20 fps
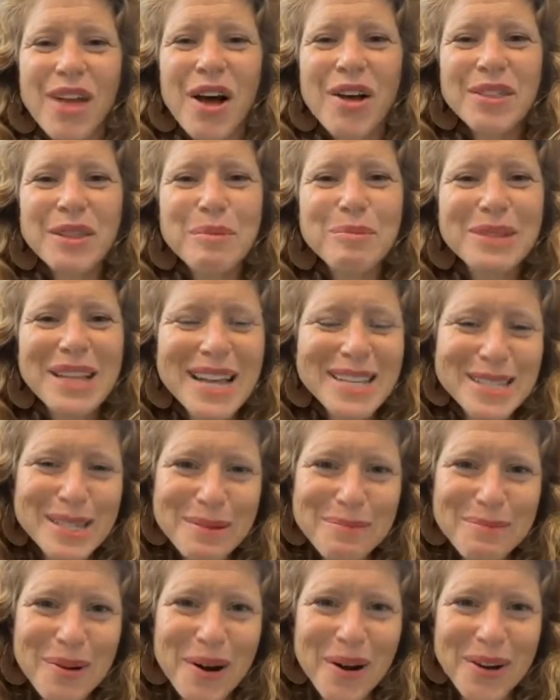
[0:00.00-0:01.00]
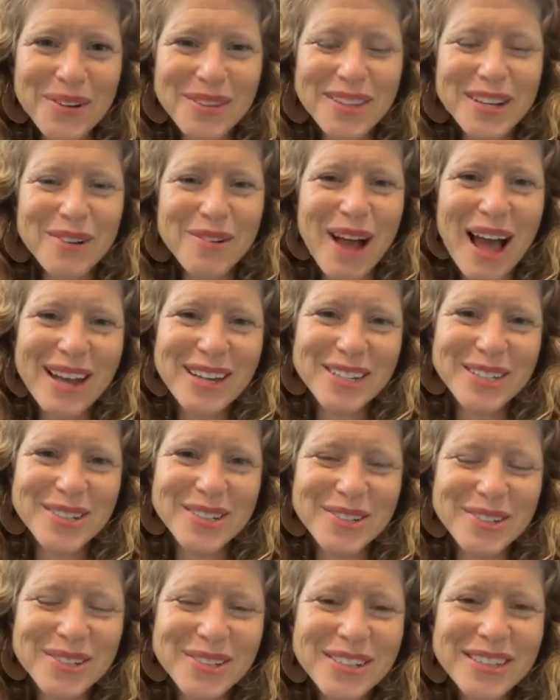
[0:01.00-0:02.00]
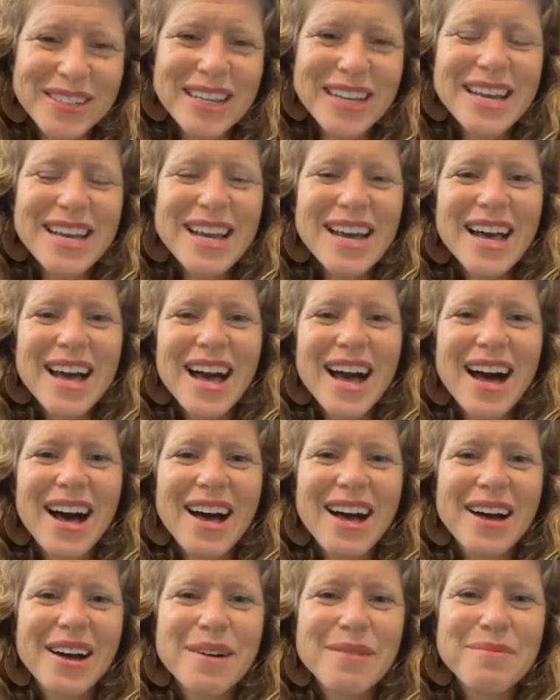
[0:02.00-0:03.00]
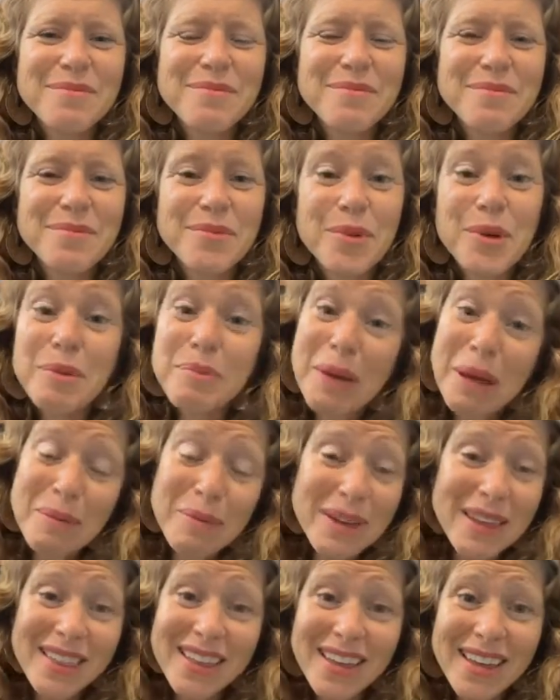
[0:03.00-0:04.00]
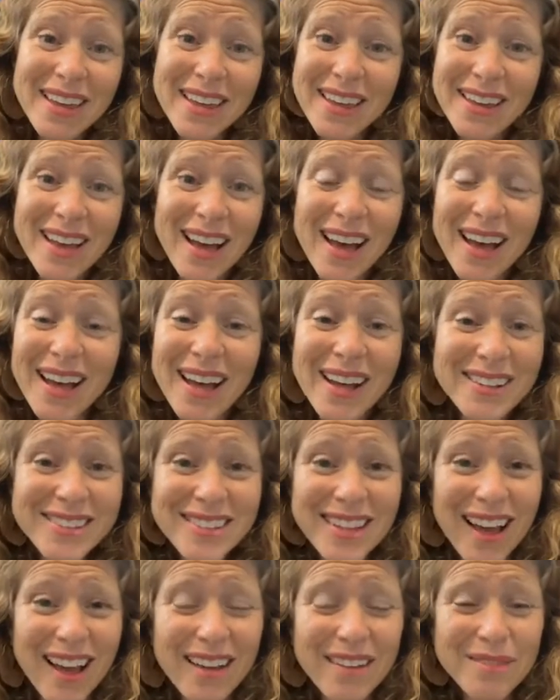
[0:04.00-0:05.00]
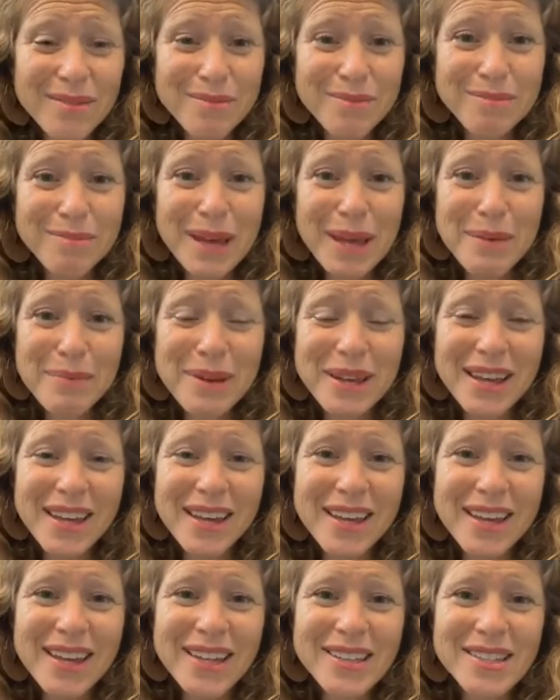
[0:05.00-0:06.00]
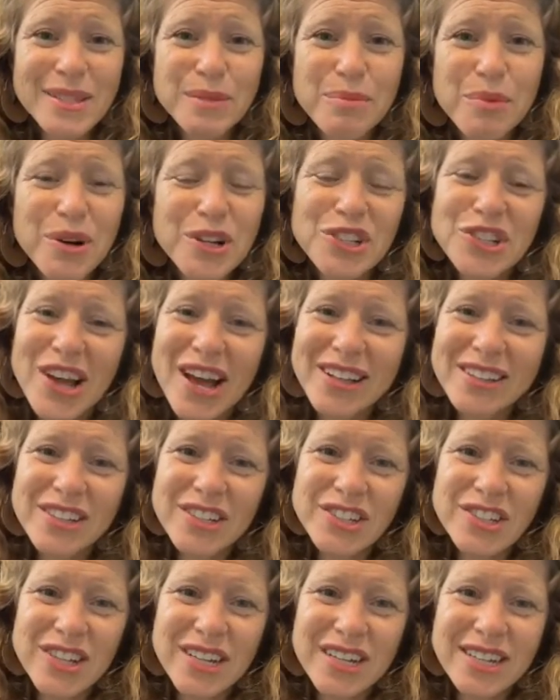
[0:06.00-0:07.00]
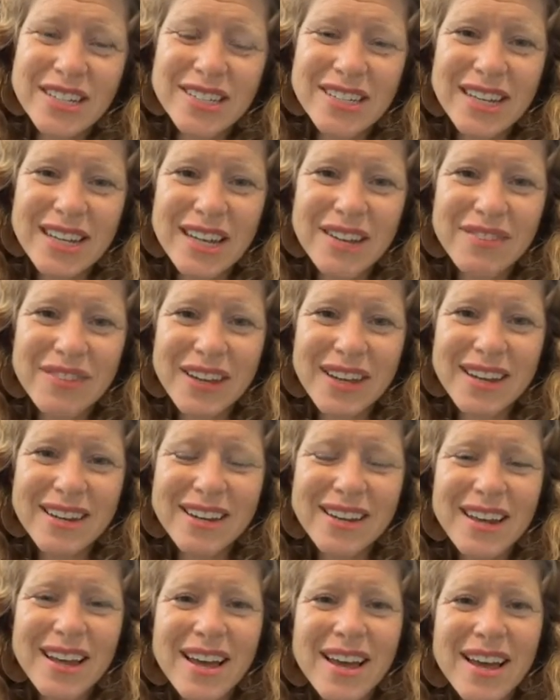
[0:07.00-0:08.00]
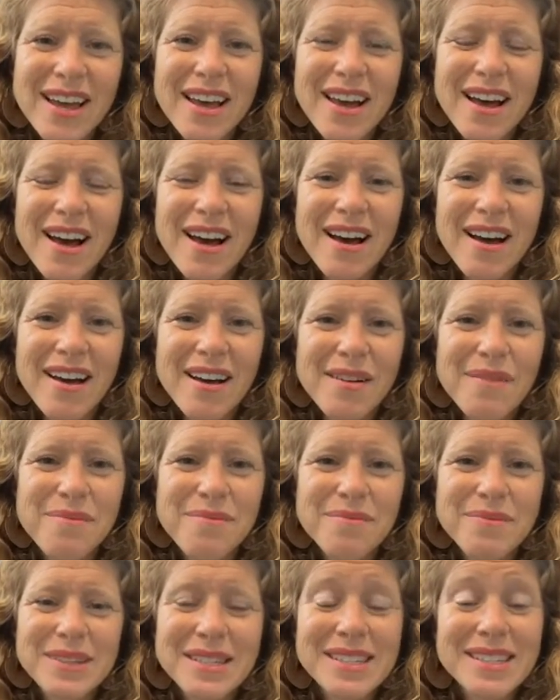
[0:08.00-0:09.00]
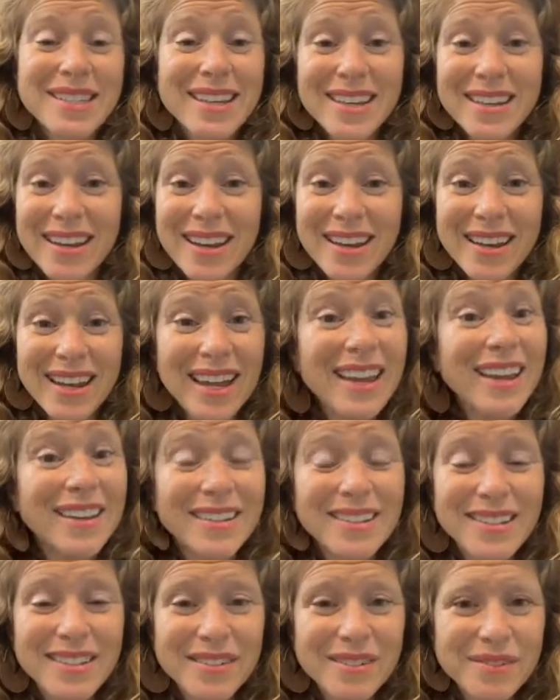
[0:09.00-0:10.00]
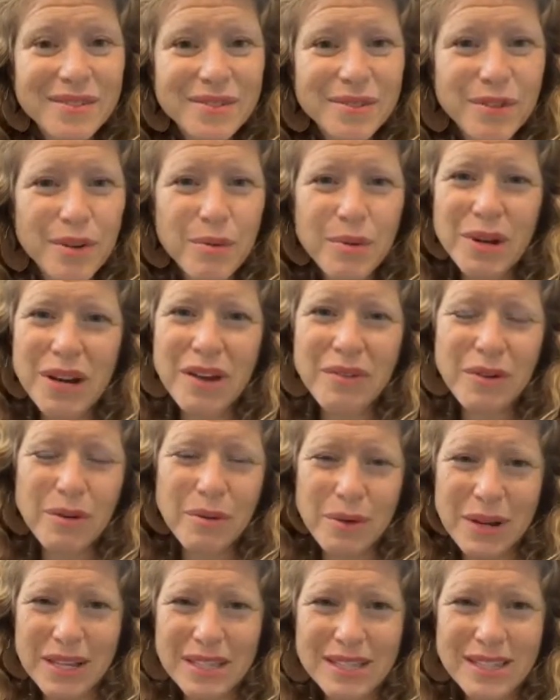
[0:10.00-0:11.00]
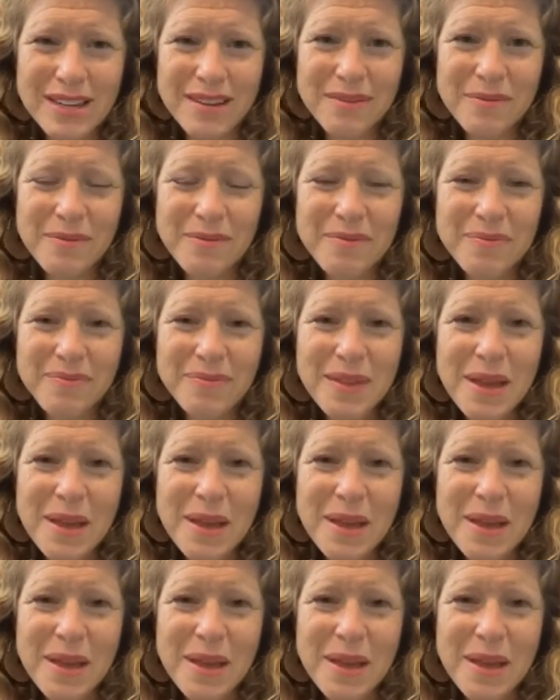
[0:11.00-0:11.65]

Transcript: on the blessing part, the gratitude, or maybe the achalta. Maybe it's more challenging to even sit and eat for whatever reason.